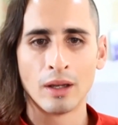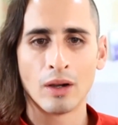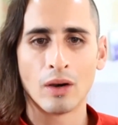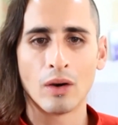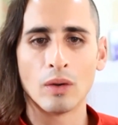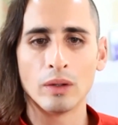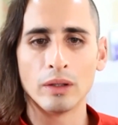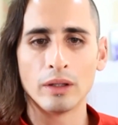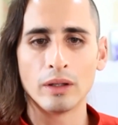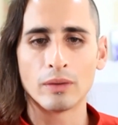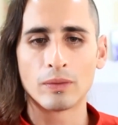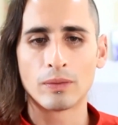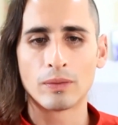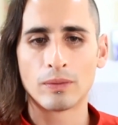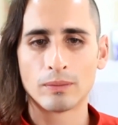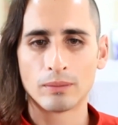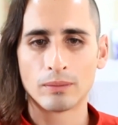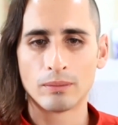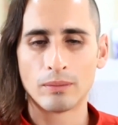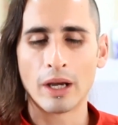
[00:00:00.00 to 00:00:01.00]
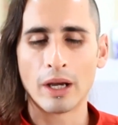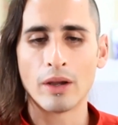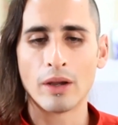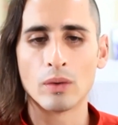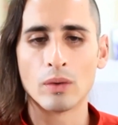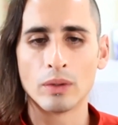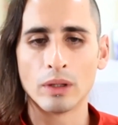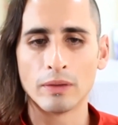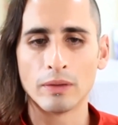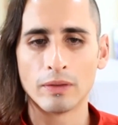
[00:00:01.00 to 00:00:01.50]
only of my
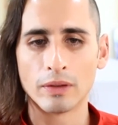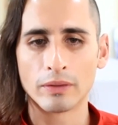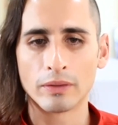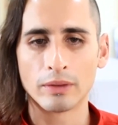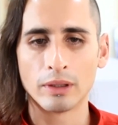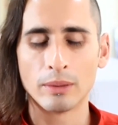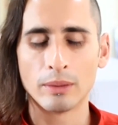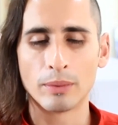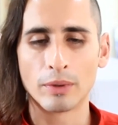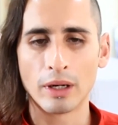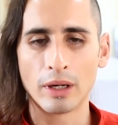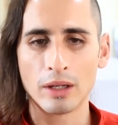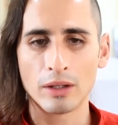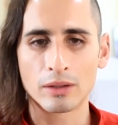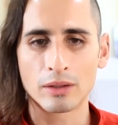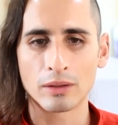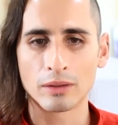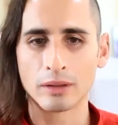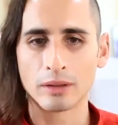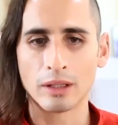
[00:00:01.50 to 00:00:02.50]
own liberation,